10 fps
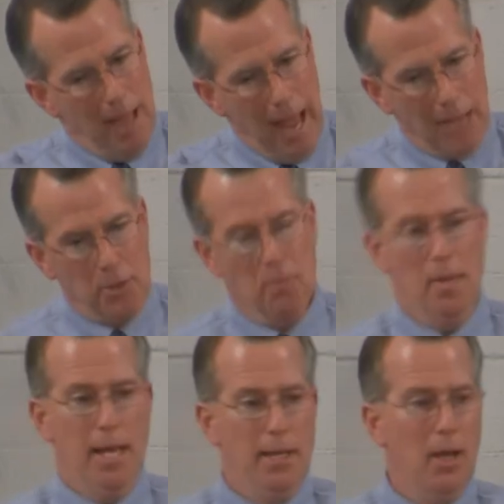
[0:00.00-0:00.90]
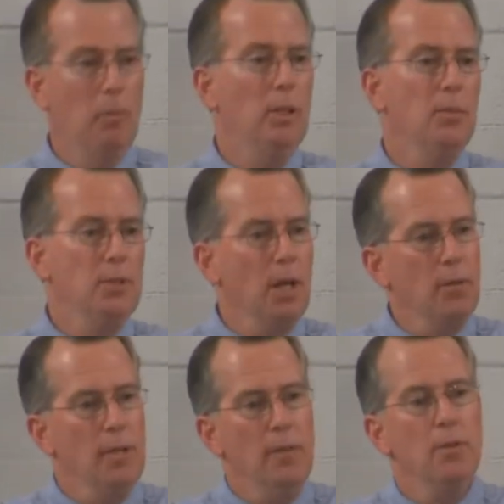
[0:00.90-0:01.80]
as a man, humbled
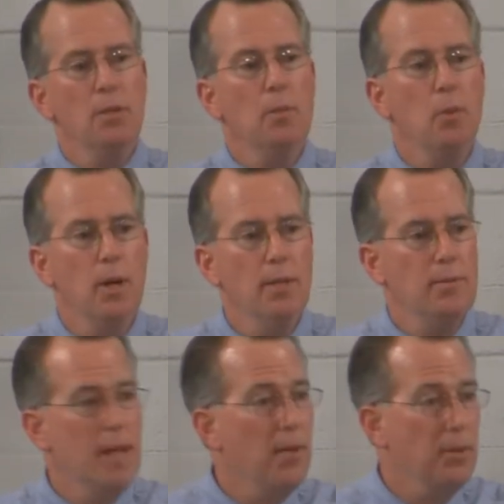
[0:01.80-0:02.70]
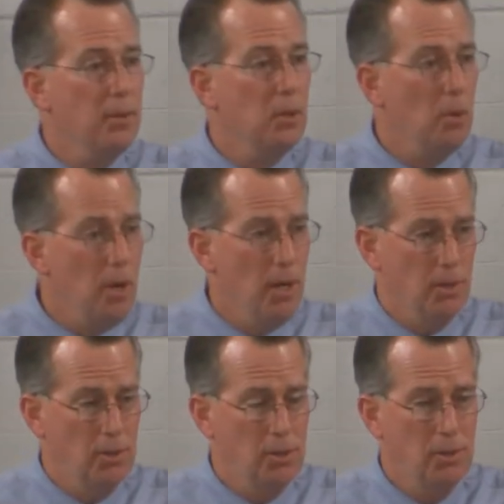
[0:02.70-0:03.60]
Himself even to the point of death on the
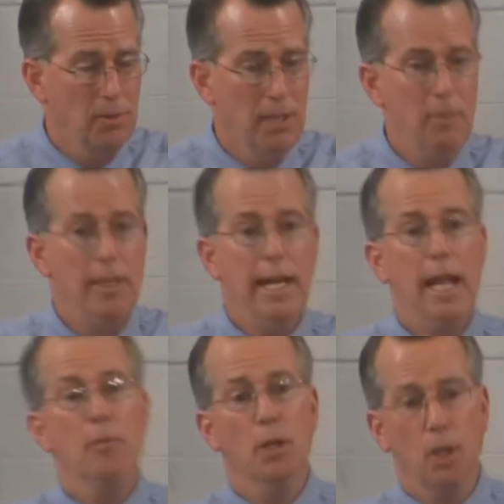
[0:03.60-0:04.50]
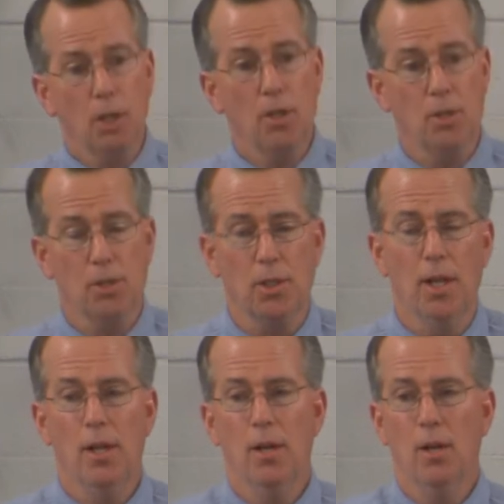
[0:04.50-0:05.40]
cross. He became a curse
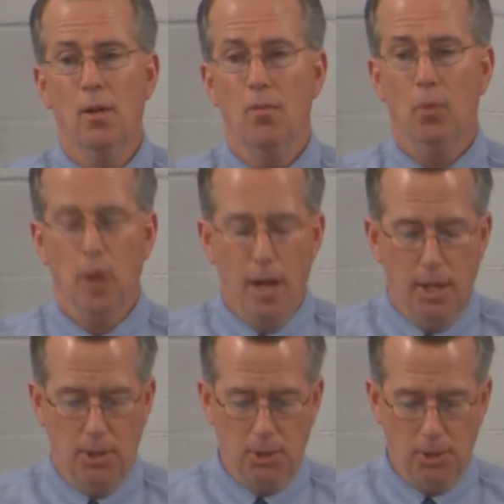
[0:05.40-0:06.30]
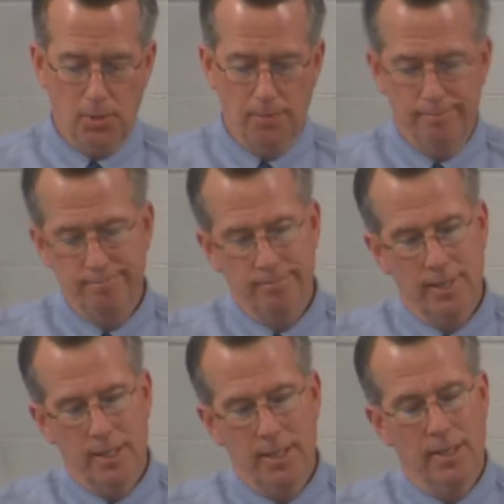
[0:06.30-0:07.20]
for us.
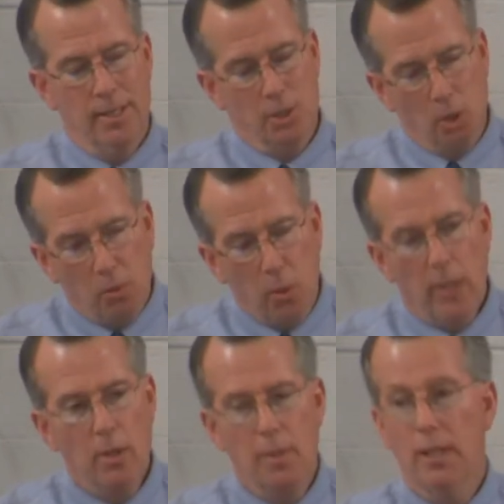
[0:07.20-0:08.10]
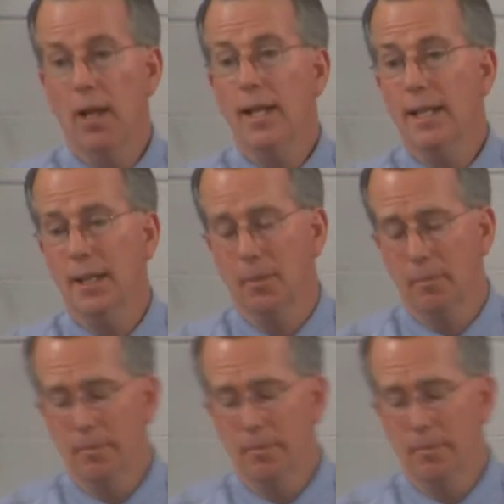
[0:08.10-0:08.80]
So if we are to be like him,